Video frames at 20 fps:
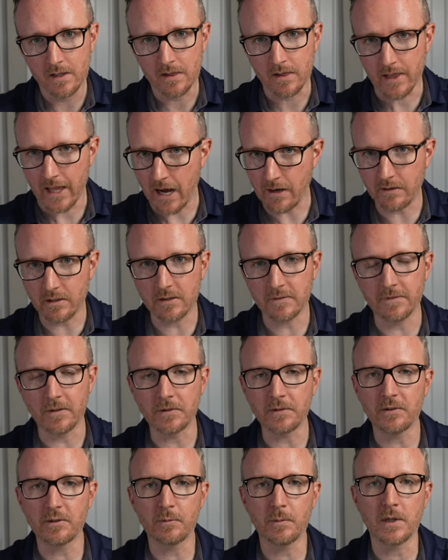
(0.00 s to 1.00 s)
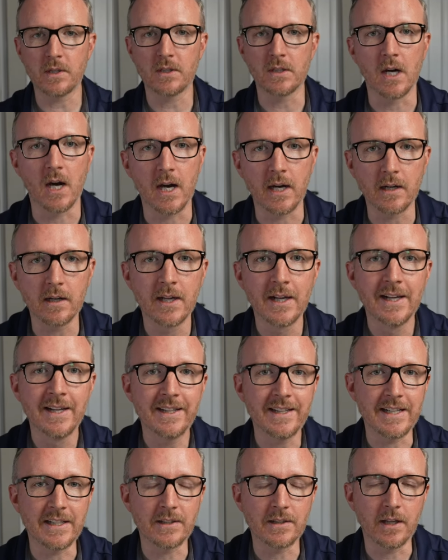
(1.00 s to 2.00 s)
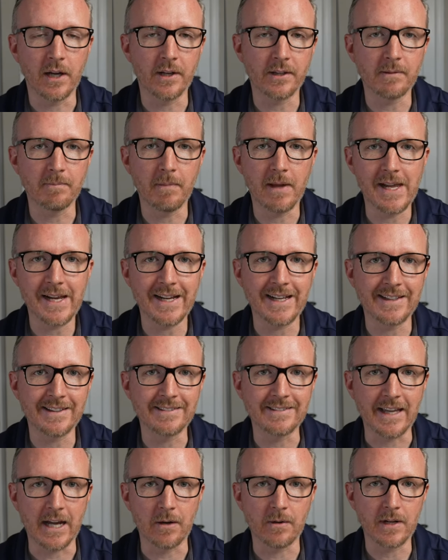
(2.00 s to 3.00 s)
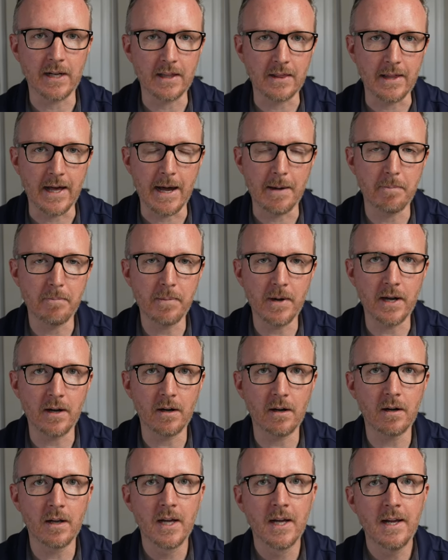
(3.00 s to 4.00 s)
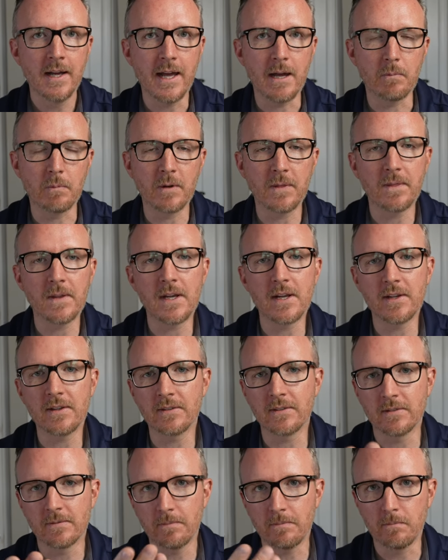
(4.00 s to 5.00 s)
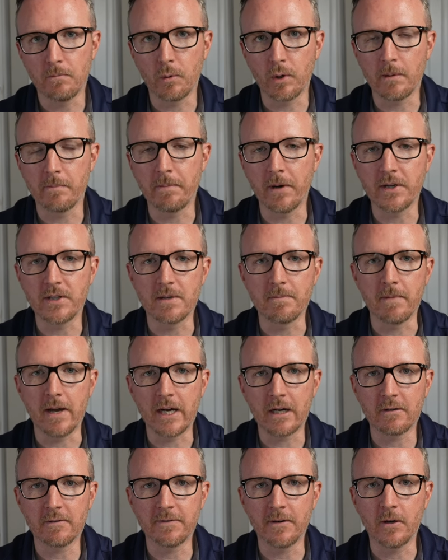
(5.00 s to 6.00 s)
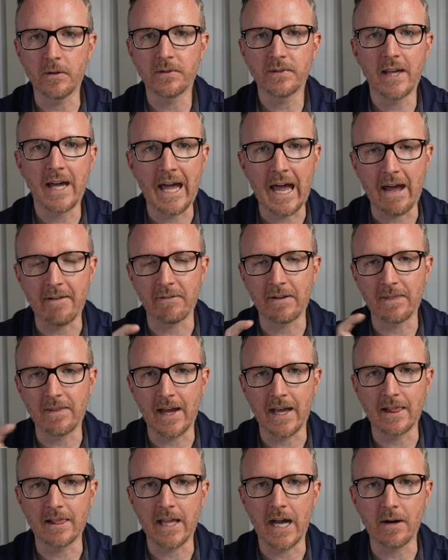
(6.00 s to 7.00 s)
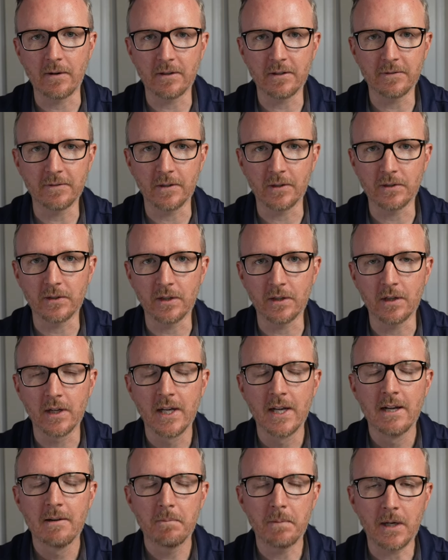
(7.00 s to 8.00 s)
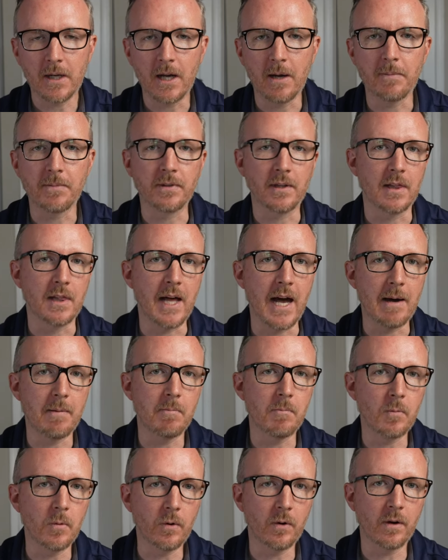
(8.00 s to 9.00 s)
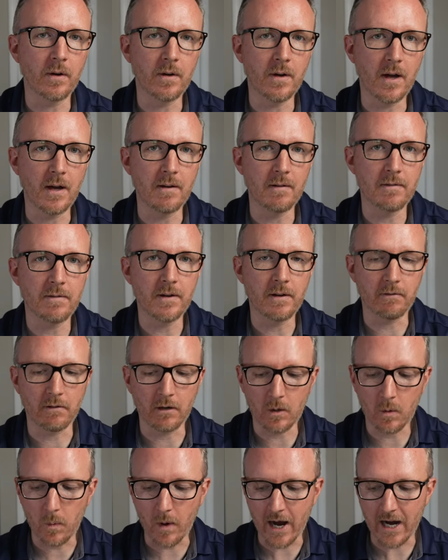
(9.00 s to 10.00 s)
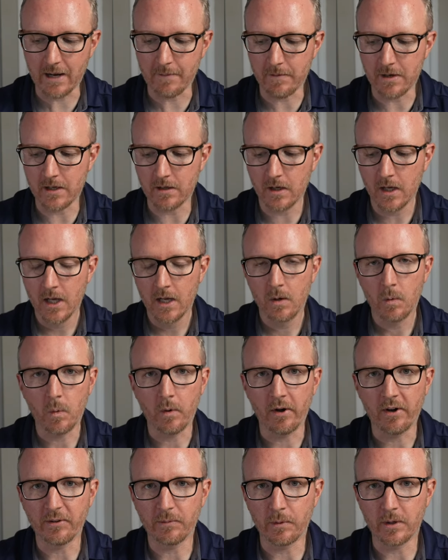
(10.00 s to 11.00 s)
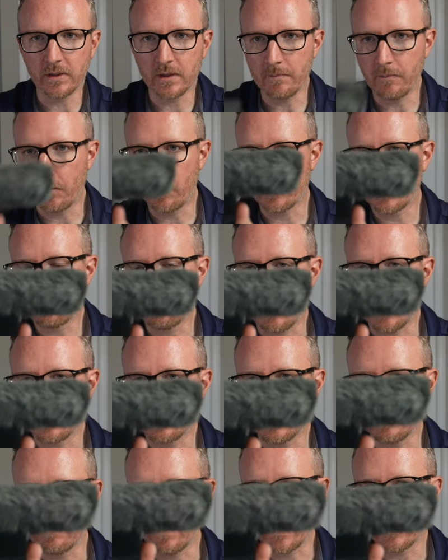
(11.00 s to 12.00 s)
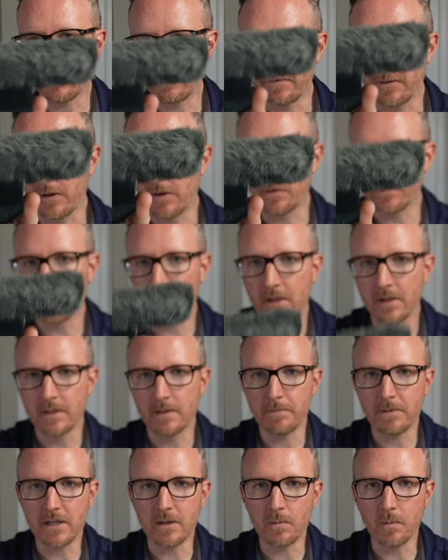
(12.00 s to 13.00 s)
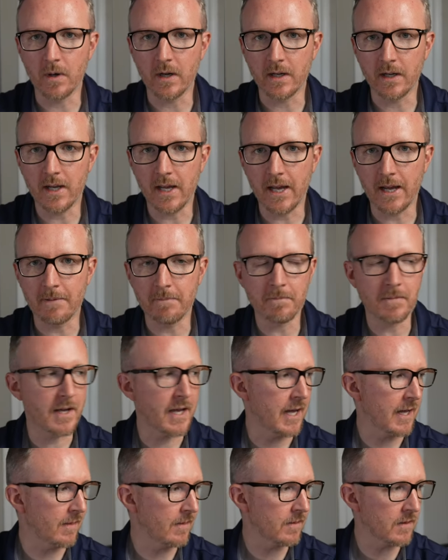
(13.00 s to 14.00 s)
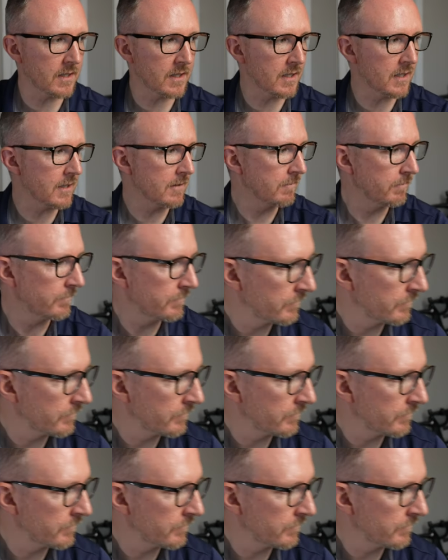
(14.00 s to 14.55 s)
loudness filter switched on, it does make it sound a lot better. And with these more budget microphones, having that loudness filter becomes a lot more of a requirement. Whereas with the more expensive microphones, the B1M and the